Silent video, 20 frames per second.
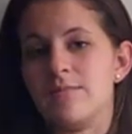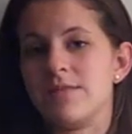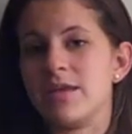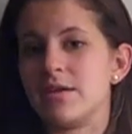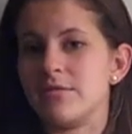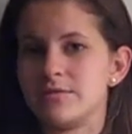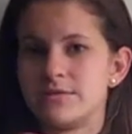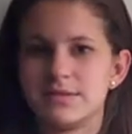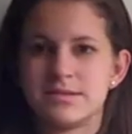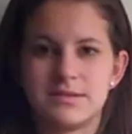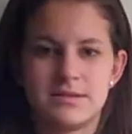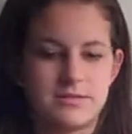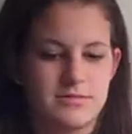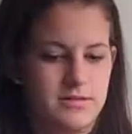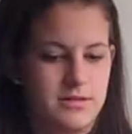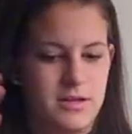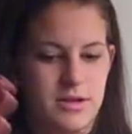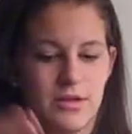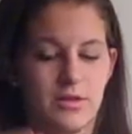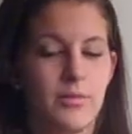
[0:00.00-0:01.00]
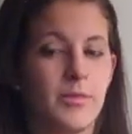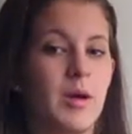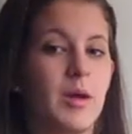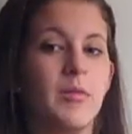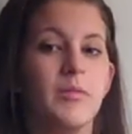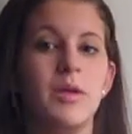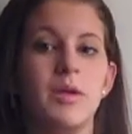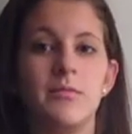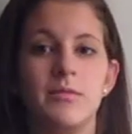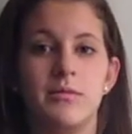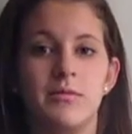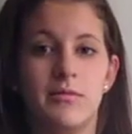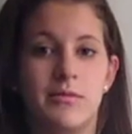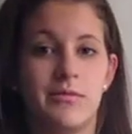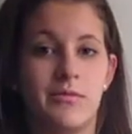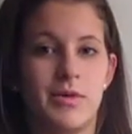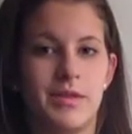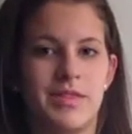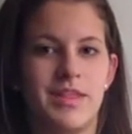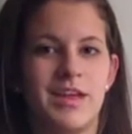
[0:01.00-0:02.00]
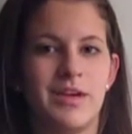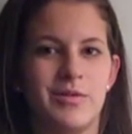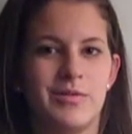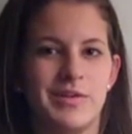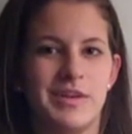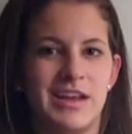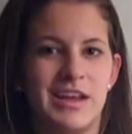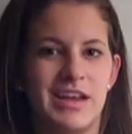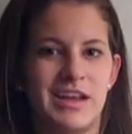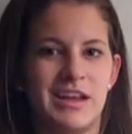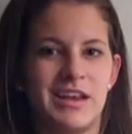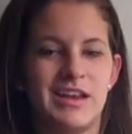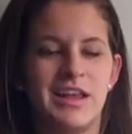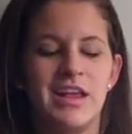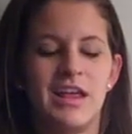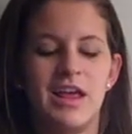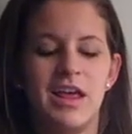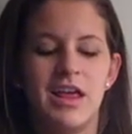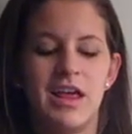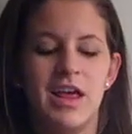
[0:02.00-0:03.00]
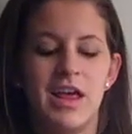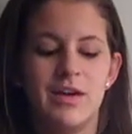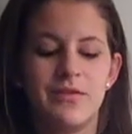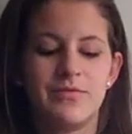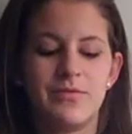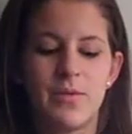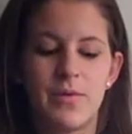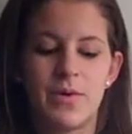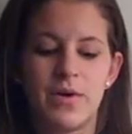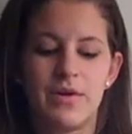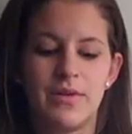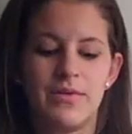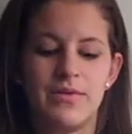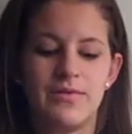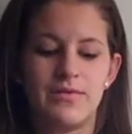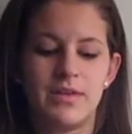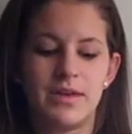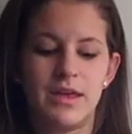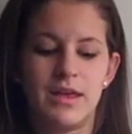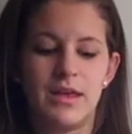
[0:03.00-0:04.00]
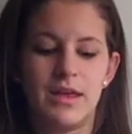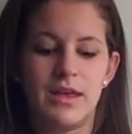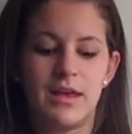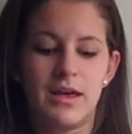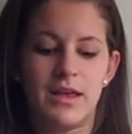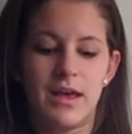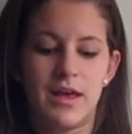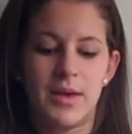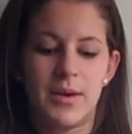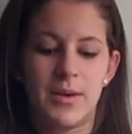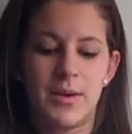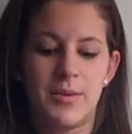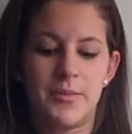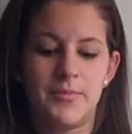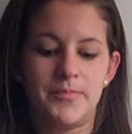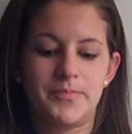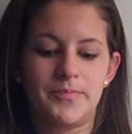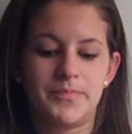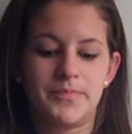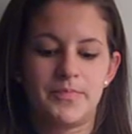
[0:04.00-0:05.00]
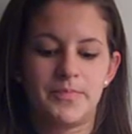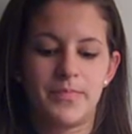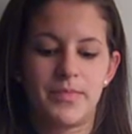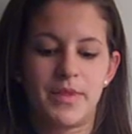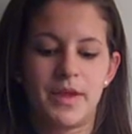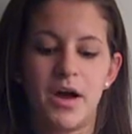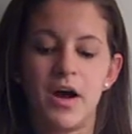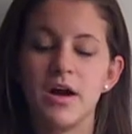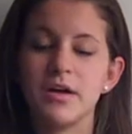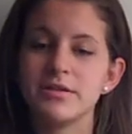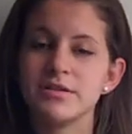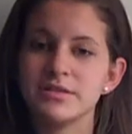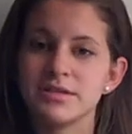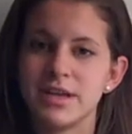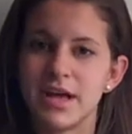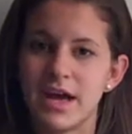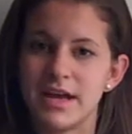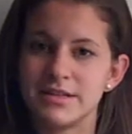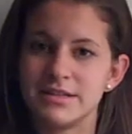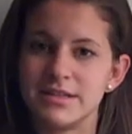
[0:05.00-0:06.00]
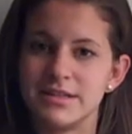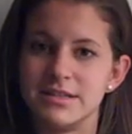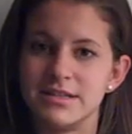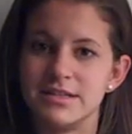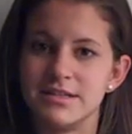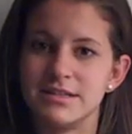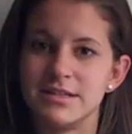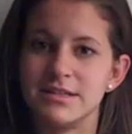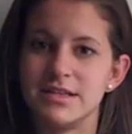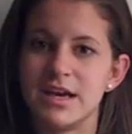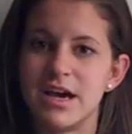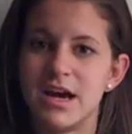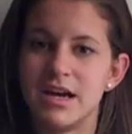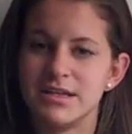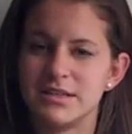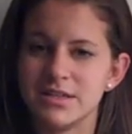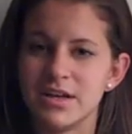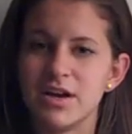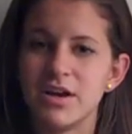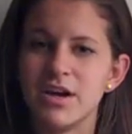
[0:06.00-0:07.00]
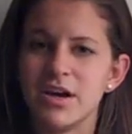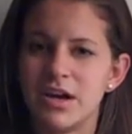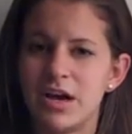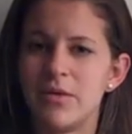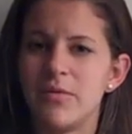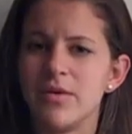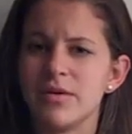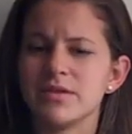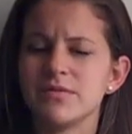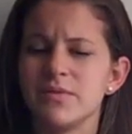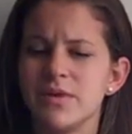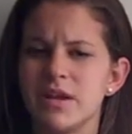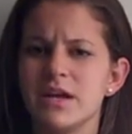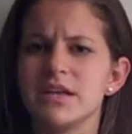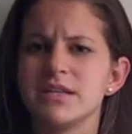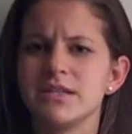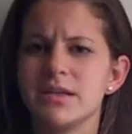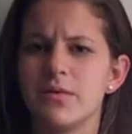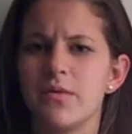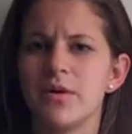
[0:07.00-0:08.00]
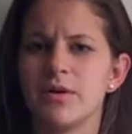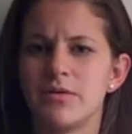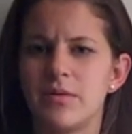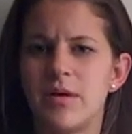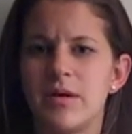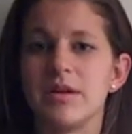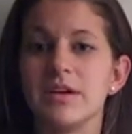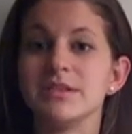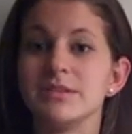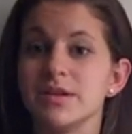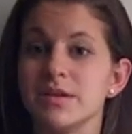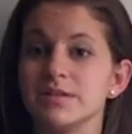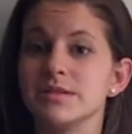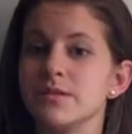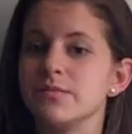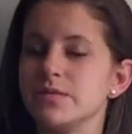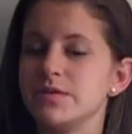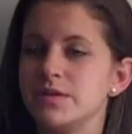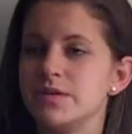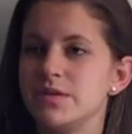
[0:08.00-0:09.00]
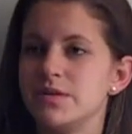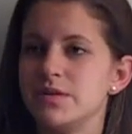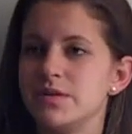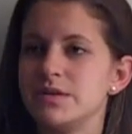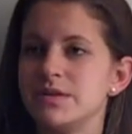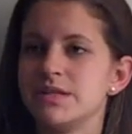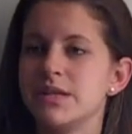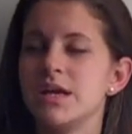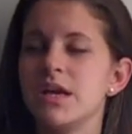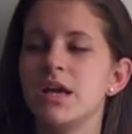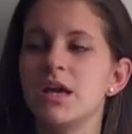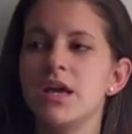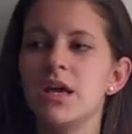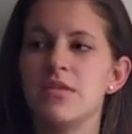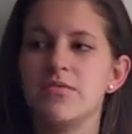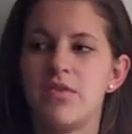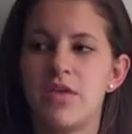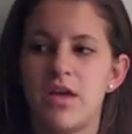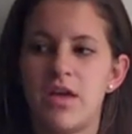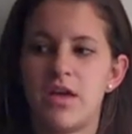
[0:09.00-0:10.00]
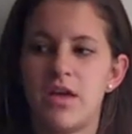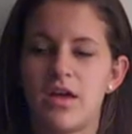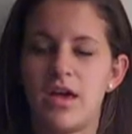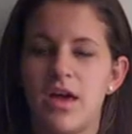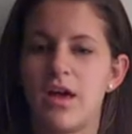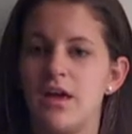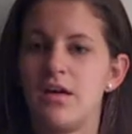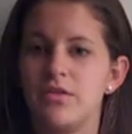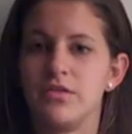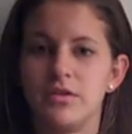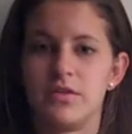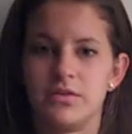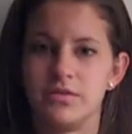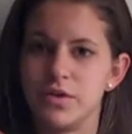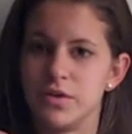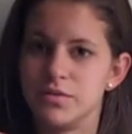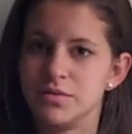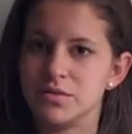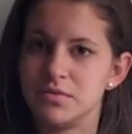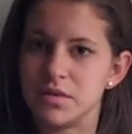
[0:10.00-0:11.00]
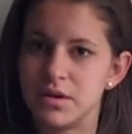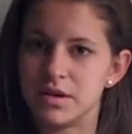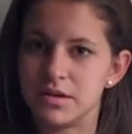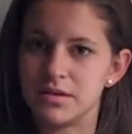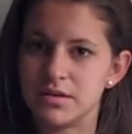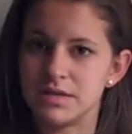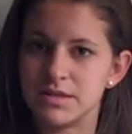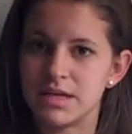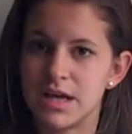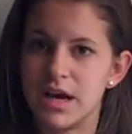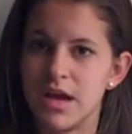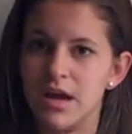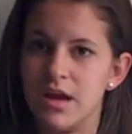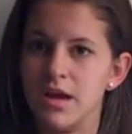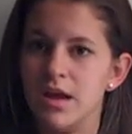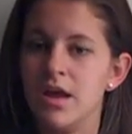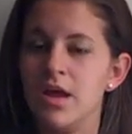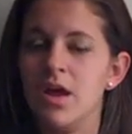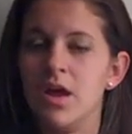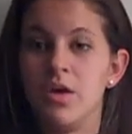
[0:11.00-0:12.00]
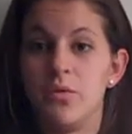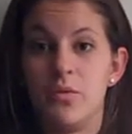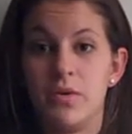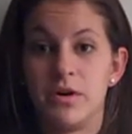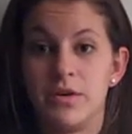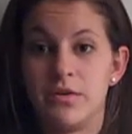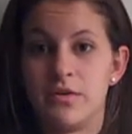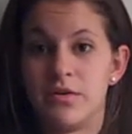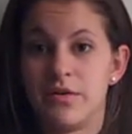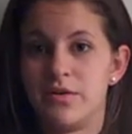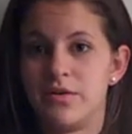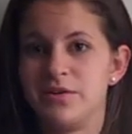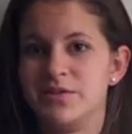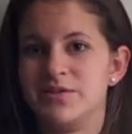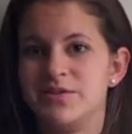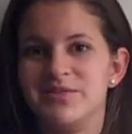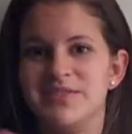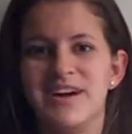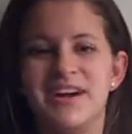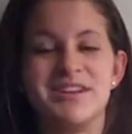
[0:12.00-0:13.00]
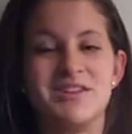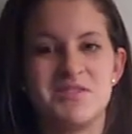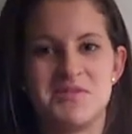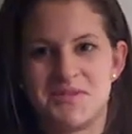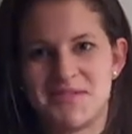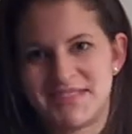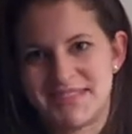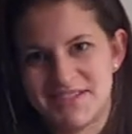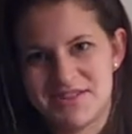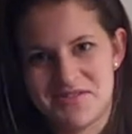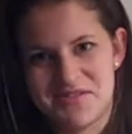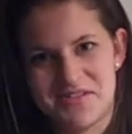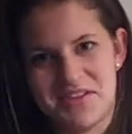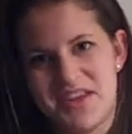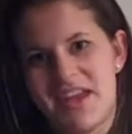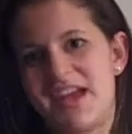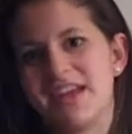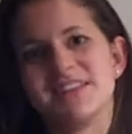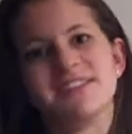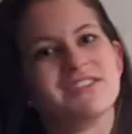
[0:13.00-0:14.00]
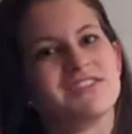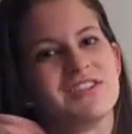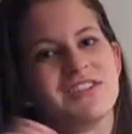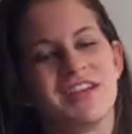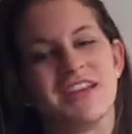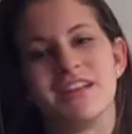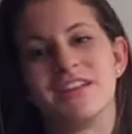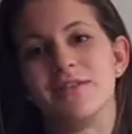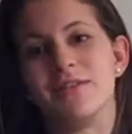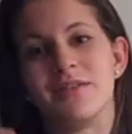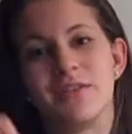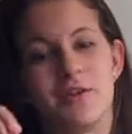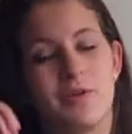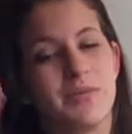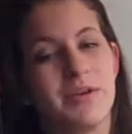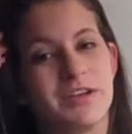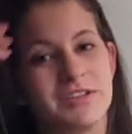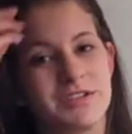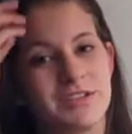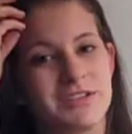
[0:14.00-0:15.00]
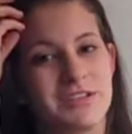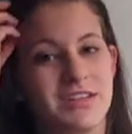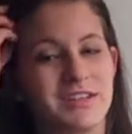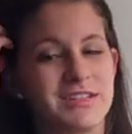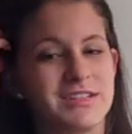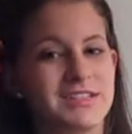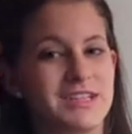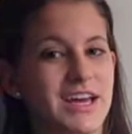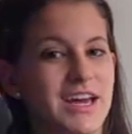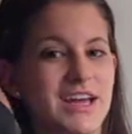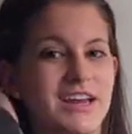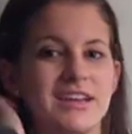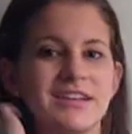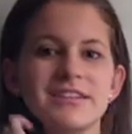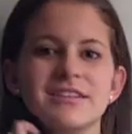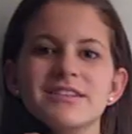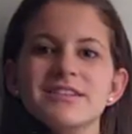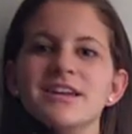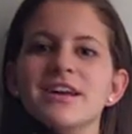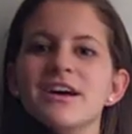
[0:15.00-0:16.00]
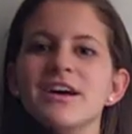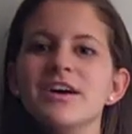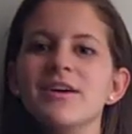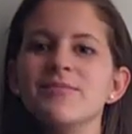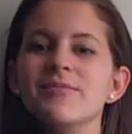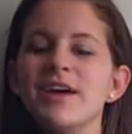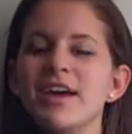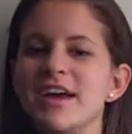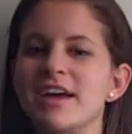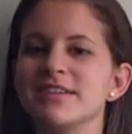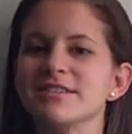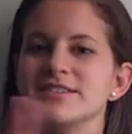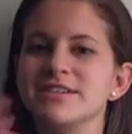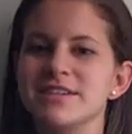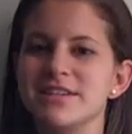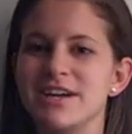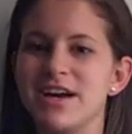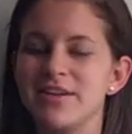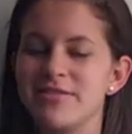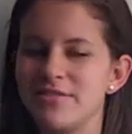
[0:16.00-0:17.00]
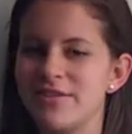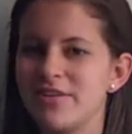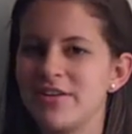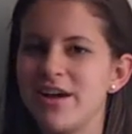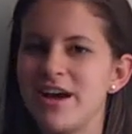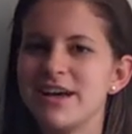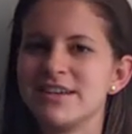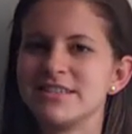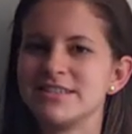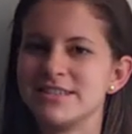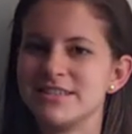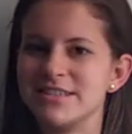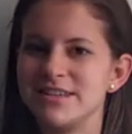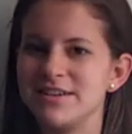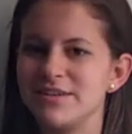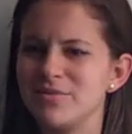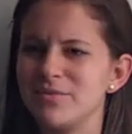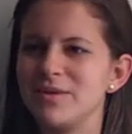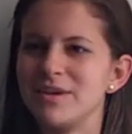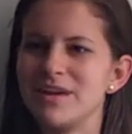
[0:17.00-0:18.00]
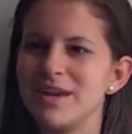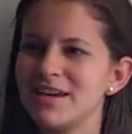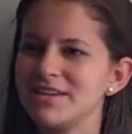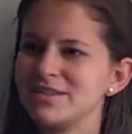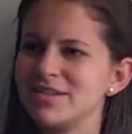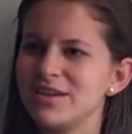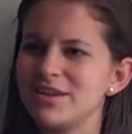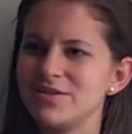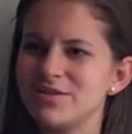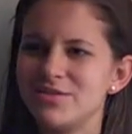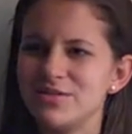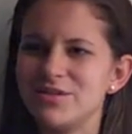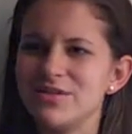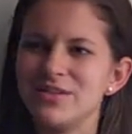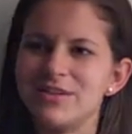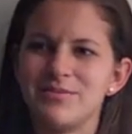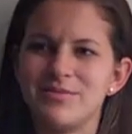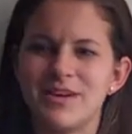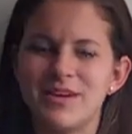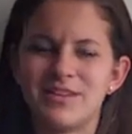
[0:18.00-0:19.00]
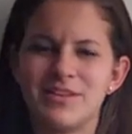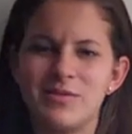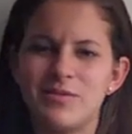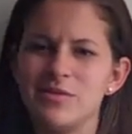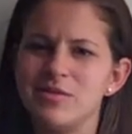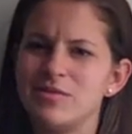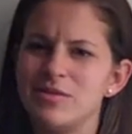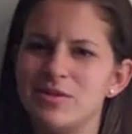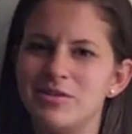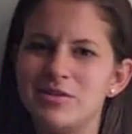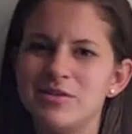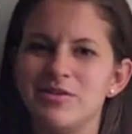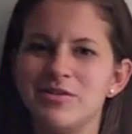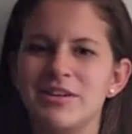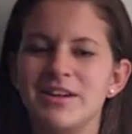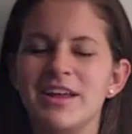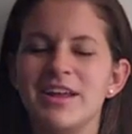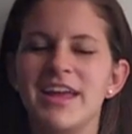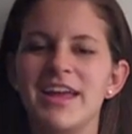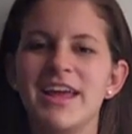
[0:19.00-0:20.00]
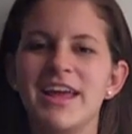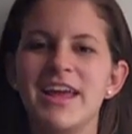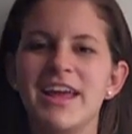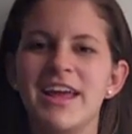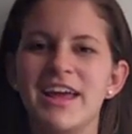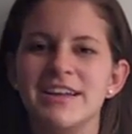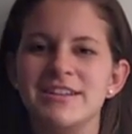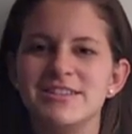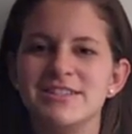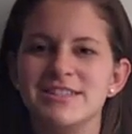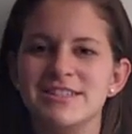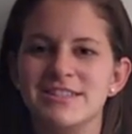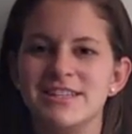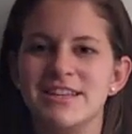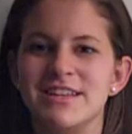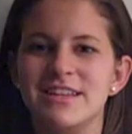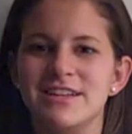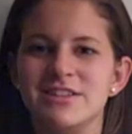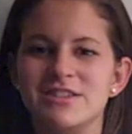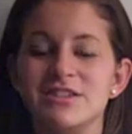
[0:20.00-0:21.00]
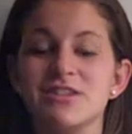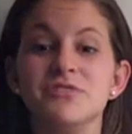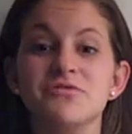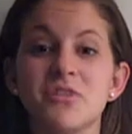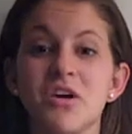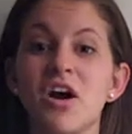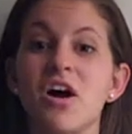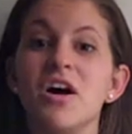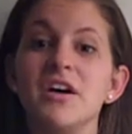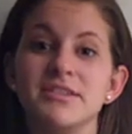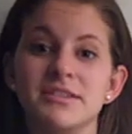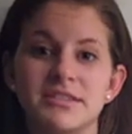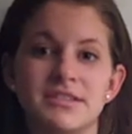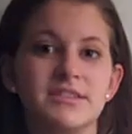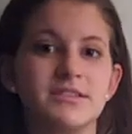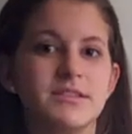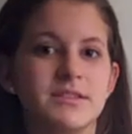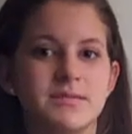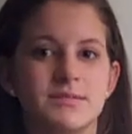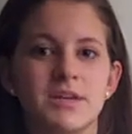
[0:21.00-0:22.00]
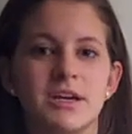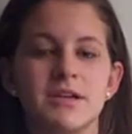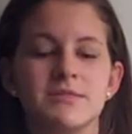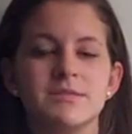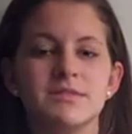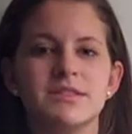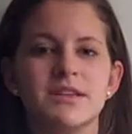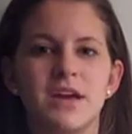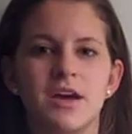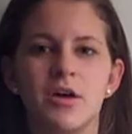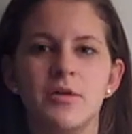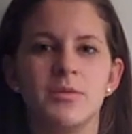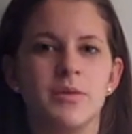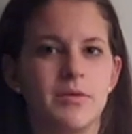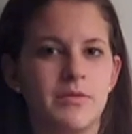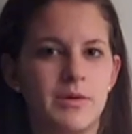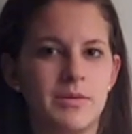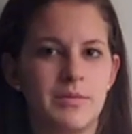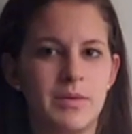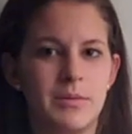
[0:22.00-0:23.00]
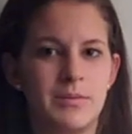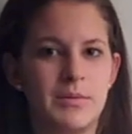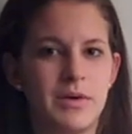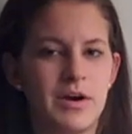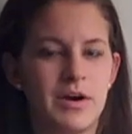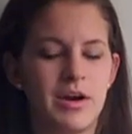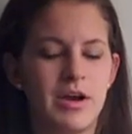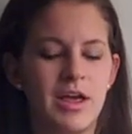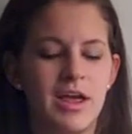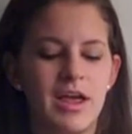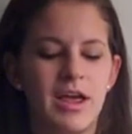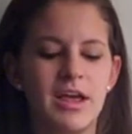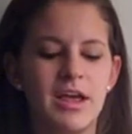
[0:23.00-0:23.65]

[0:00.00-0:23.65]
That was, the bare minimum of what they would need. For the honors classes, as I walked around, I saw some students, they had little notes written on the side. One girl who I know is in art class, she had little pictures on the side, and I asked her after class, I saw you doodling back there, what were you doing? And she said that she draws sometimes to help her remember.